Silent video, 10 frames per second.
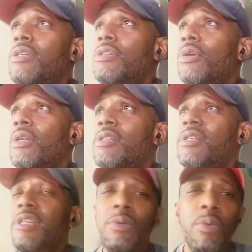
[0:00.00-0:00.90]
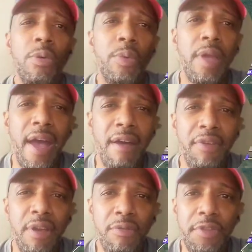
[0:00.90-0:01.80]
So let's see what we have
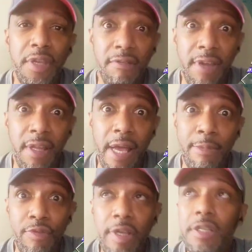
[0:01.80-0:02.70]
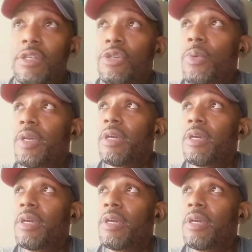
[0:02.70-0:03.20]
here for the Event Labs race this one.